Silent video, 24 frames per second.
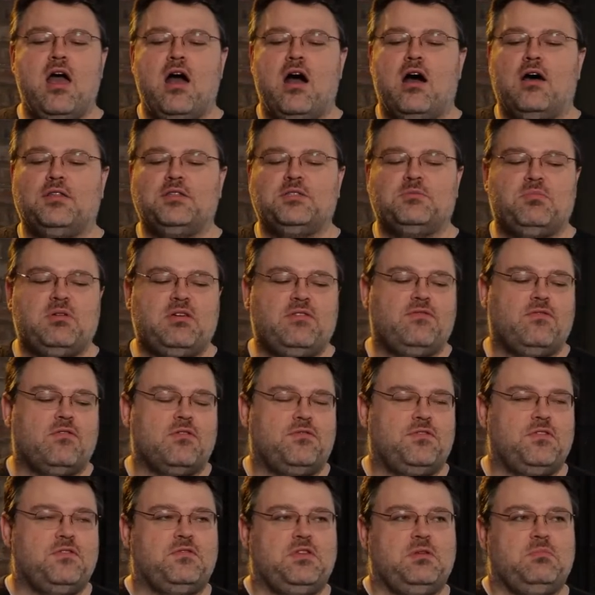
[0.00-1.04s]
on this
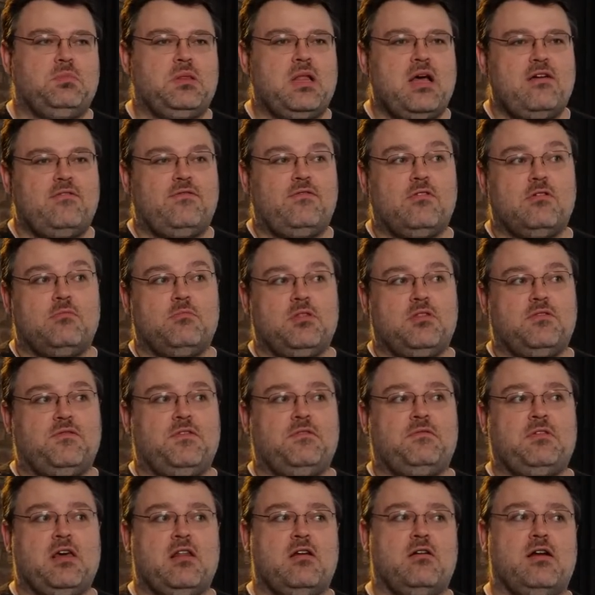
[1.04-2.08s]
B450 platform with the
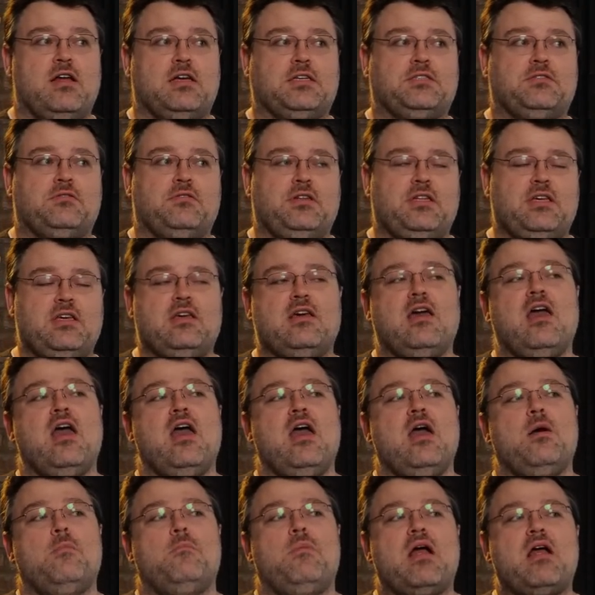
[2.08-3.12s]
5800X3D,
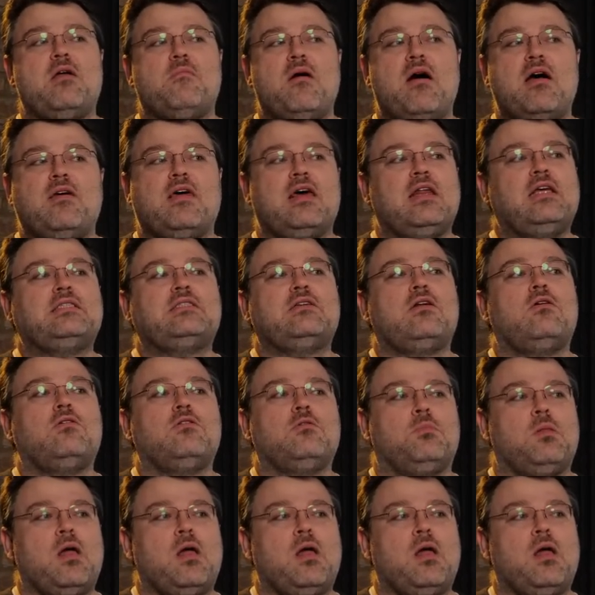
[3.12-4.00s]
bear in mind that is an older